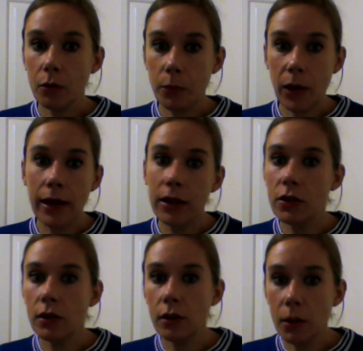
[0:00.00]
players
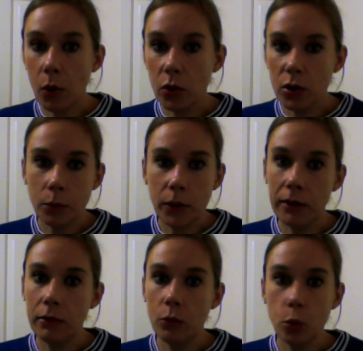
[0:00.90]
that they
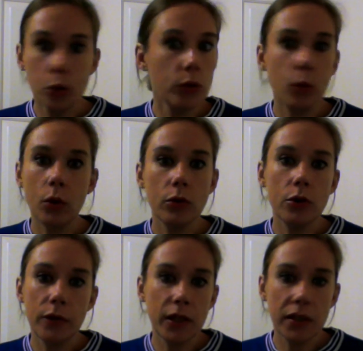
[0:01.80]
possibly wouldn't want
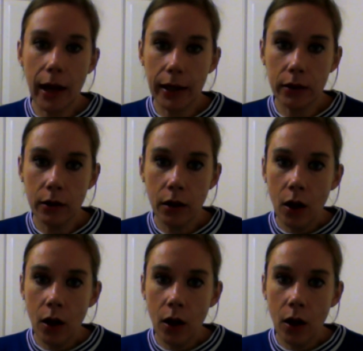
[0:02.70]
to retain,